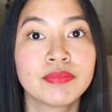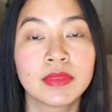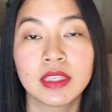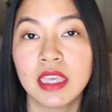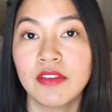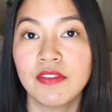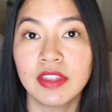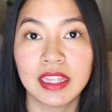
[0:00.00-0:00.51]

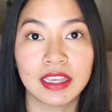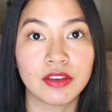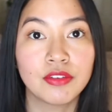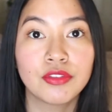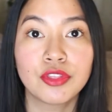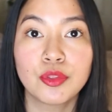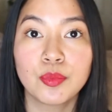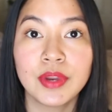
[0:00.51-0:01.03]
give it like
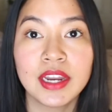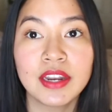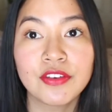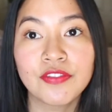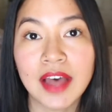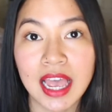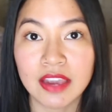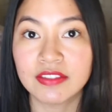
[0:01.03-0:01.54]
3 to
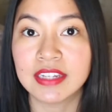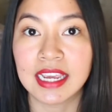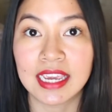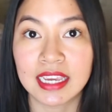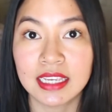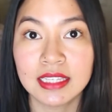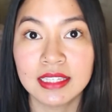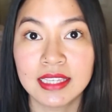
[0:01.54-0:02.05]
5
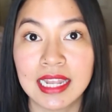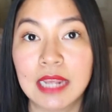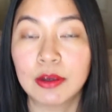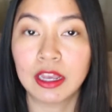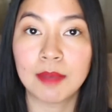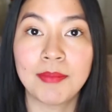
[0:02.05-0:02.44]
days, and I'd come